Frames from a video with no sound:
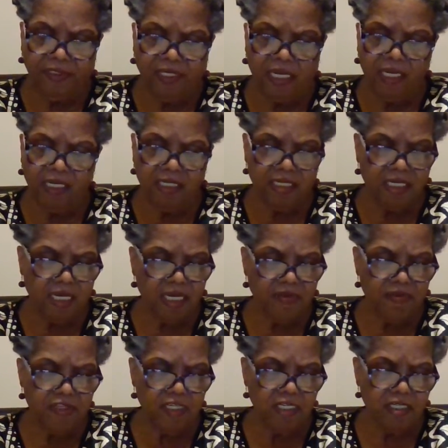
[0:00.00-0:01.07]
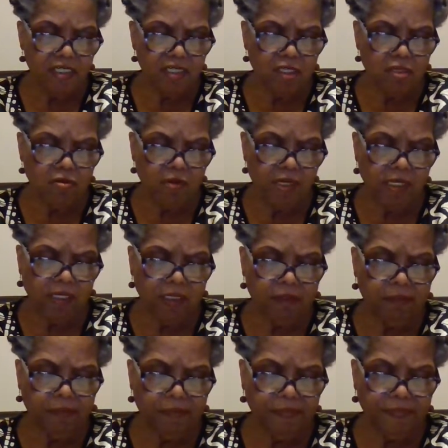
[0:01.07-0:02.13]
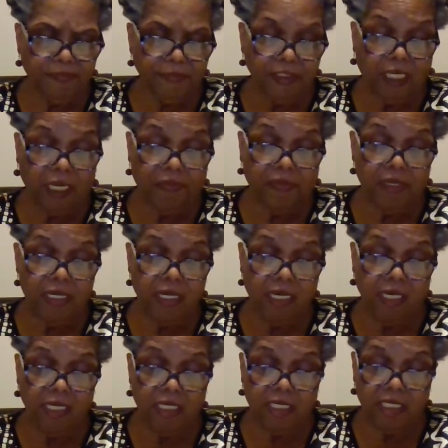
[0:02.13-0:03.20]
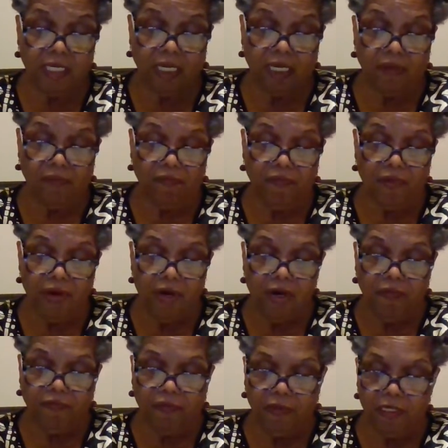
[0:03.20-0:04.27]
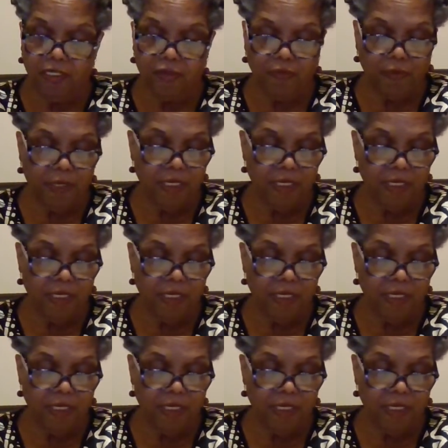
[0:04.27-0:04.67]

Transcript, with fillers: Then said Jesus to him, Get thee hence, Satan, for it is